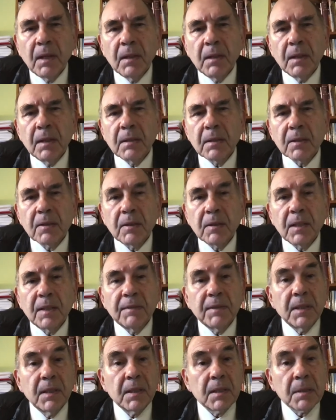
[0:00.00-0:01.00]

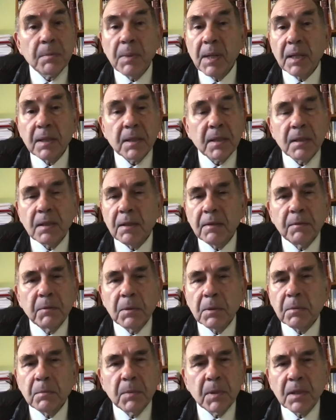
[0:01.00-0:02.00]
evidence-based,
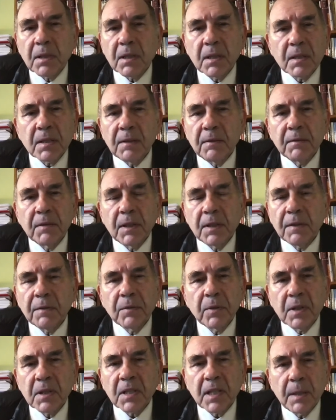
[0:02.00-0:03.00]
with some very
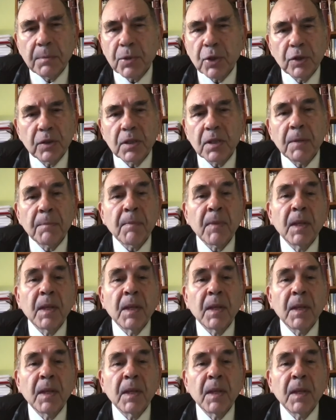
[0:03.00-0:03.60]
few exceptions.